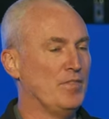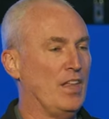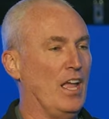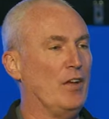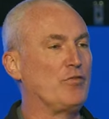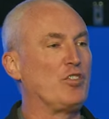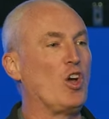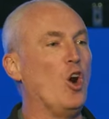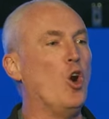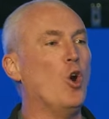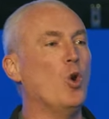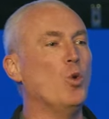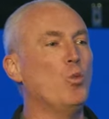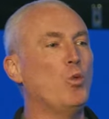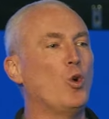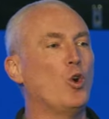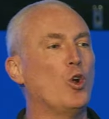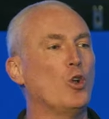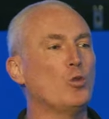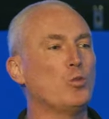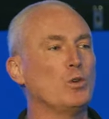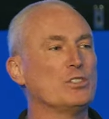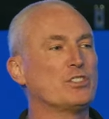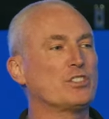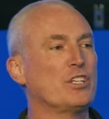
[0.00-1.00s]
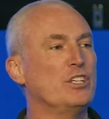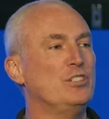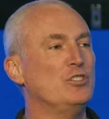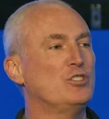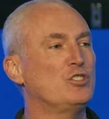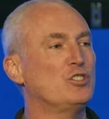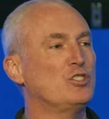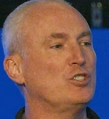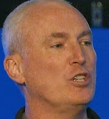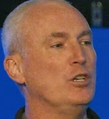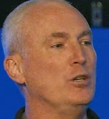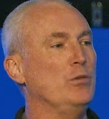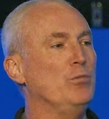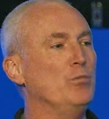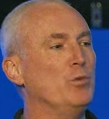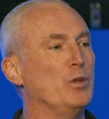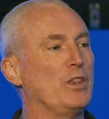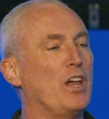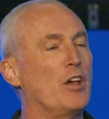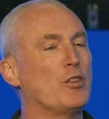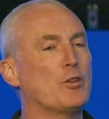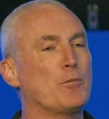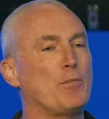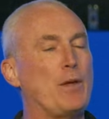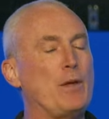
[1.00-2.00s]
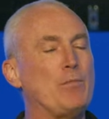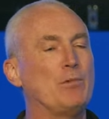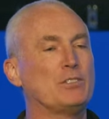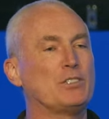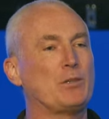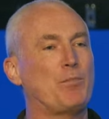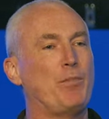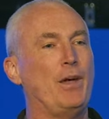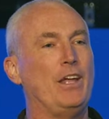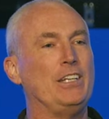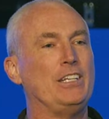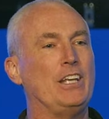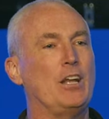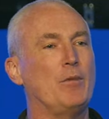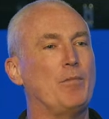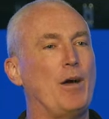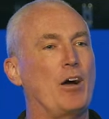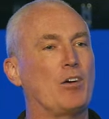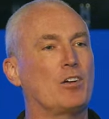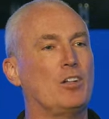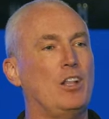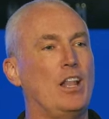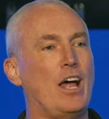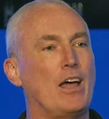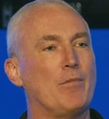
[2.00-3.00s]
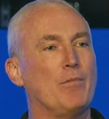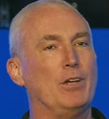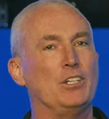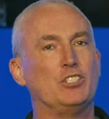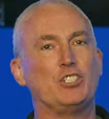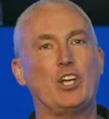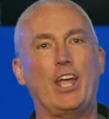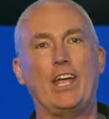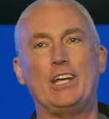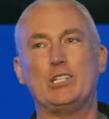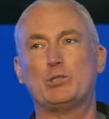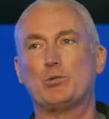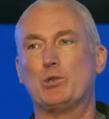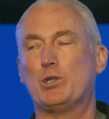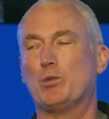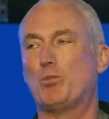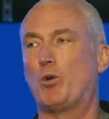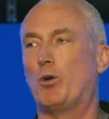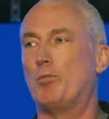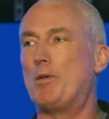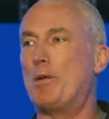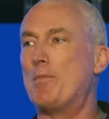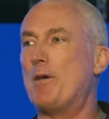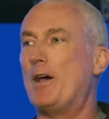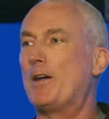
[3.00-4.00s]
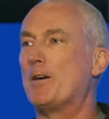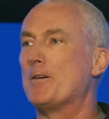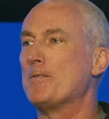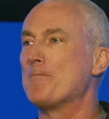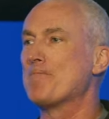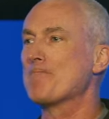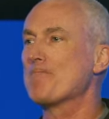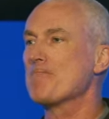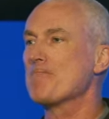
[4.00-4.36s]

If the whole world was consumed with other people's opinion about climate change, would the world be better?